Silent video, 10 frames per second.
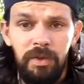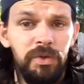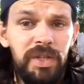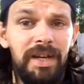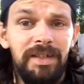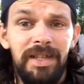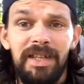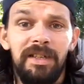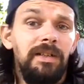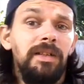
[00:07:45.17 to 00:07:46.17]
Use that as
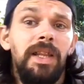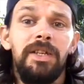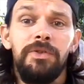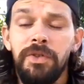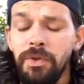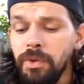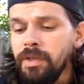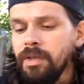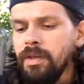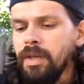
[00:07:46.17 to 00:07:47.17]
like a last resort.